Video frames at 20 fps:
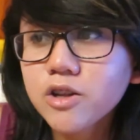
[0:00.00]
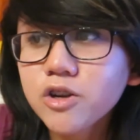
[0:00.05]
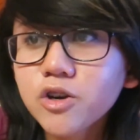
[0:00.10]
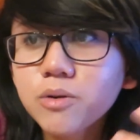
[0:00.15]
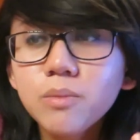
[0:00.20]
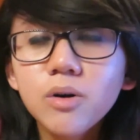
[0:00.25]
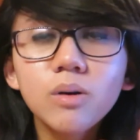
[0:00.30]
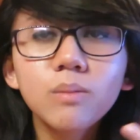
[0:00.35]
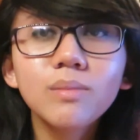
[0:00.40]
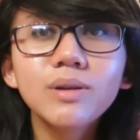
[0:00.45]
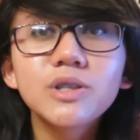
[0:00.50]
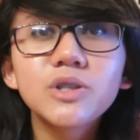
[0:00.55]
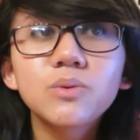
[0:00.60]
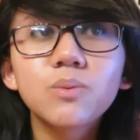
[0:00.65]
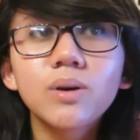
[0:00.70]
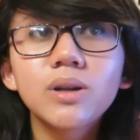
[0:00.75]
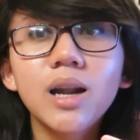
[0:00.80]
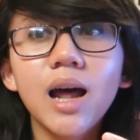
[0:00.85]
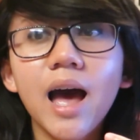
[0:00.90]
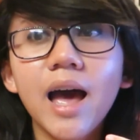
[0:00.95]
There are moments
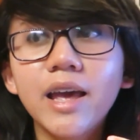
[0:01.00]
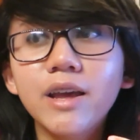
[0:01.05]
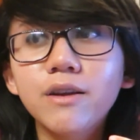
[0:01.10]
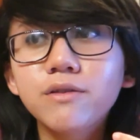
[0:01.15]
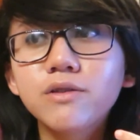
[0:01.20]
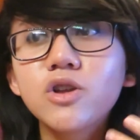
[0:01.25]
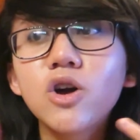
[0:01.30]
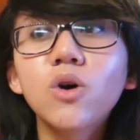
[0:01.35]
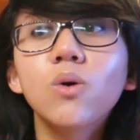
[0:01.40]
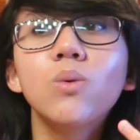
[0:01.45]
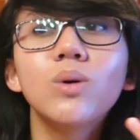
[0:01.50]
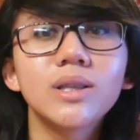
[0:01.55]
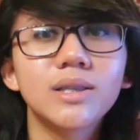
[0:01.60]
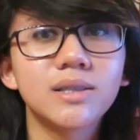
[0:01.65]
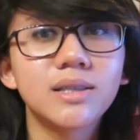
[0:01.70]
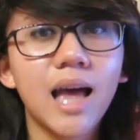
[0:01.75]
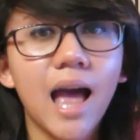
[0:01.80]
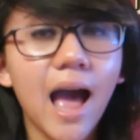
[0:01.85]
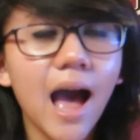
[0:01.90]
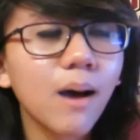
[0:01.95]
when I know
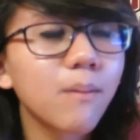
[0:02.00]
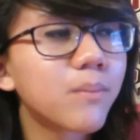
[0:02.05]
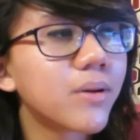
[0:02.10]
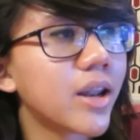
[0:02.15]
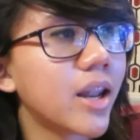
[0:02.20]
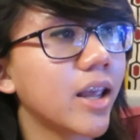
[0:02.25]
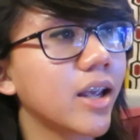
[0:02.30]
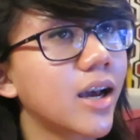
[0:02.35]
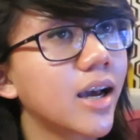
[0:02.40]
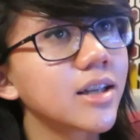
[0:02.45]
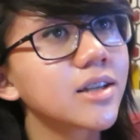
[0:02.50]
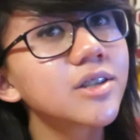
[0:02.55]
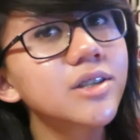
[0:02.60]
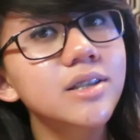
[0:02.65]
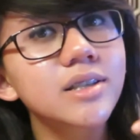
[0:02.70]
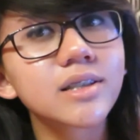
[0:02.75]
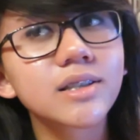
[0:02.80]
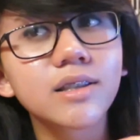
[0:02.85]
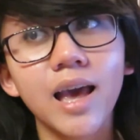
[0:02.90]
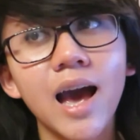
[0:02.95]
it's happening. I
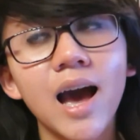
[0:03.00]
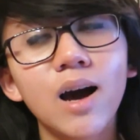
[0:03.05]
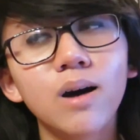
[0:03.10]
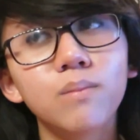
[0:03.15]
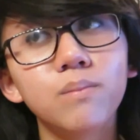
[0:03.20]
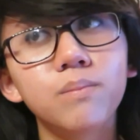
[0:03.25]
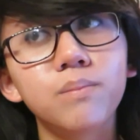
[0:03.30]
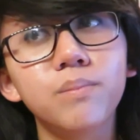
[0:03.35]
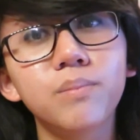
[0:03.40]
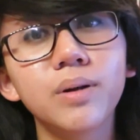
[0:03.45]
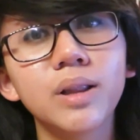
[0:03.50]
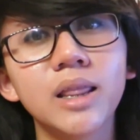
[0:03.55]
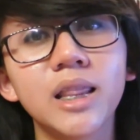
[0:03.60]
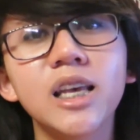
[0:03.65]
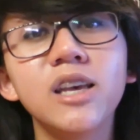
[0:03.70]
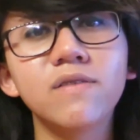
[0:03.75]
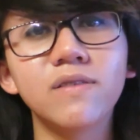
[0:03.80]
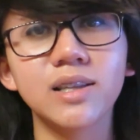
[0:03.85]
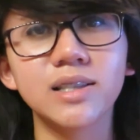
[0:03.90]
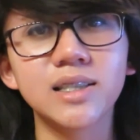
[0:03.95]
just can't
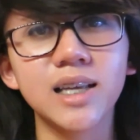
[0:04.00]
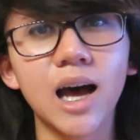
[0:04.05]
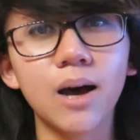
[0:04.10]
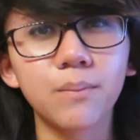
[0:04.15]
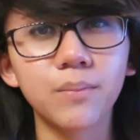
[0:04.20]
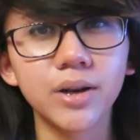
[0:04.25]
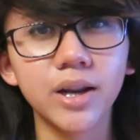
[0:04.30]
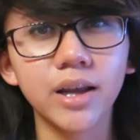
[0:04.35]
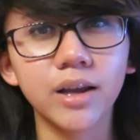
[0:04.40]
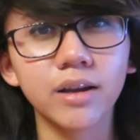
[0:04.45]
believe it's happening.